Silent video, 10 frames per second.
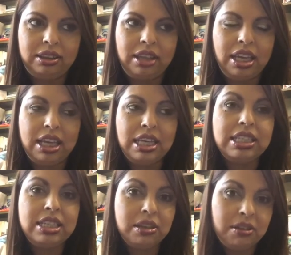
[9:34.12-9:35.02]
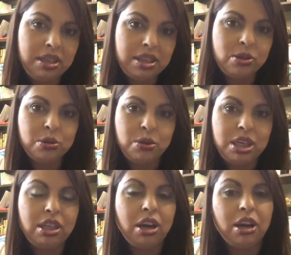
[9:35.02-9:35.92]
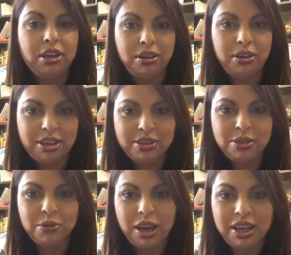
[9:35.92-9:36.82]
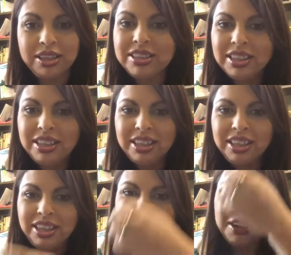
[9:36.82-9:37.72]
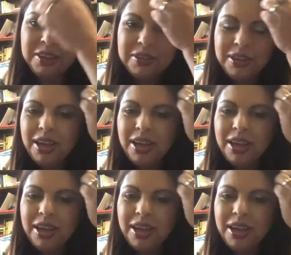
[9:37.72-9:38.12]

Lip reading: the easier it is to read, the harder it is to write. You know,